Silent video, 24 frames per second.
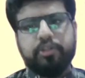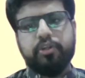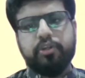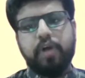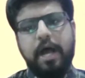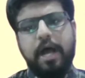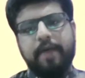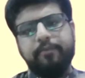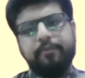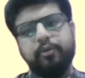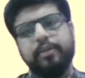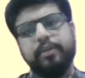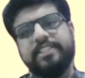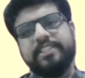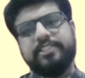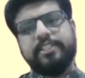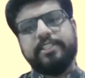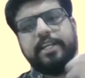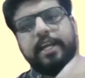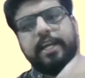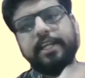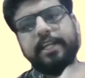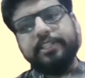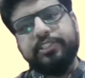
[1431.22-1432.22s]
have you
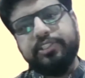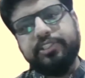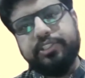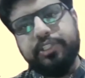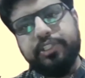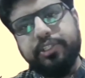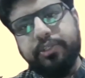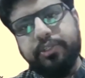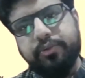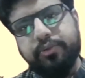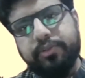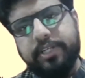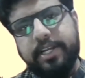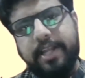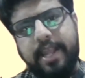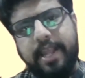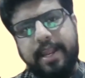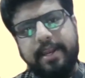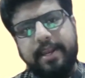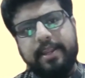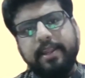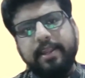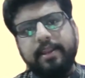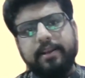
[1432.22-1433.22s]
instituted
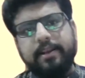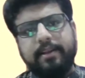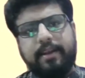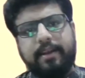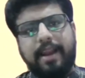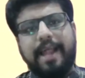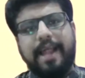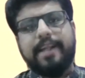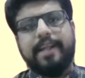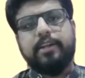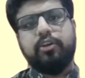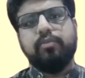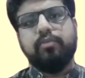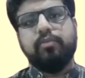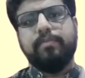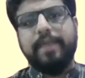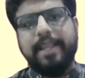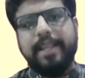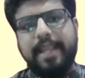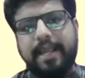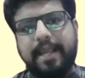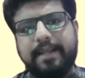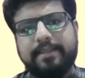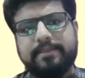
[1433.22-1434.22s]
any track-to
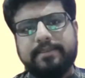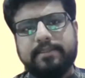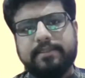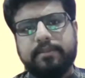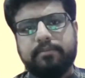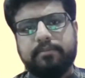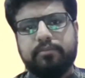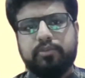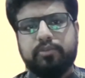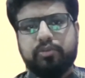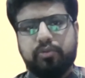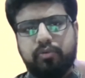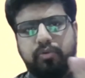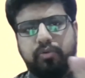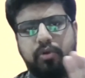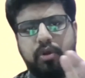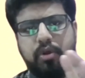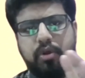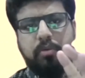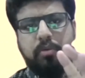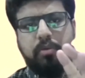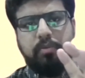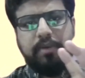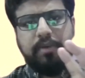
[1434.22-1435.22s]
mechanism to
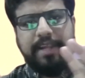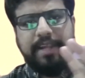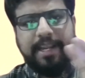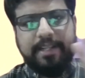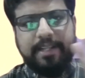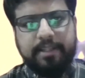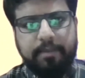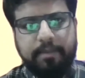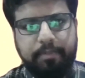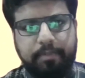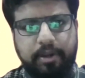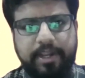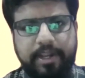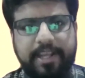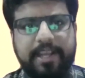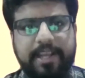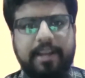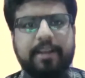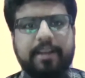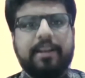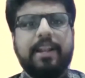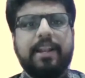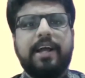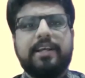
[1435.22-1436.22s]
get the
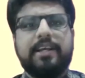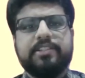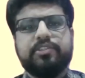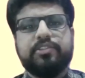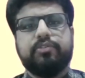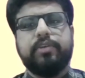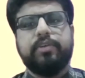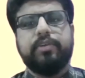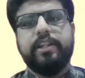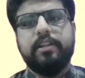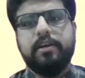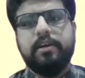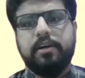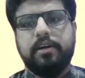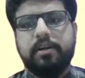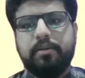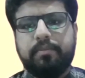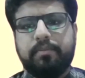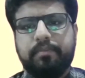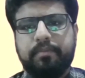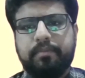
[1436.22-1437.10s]
political class together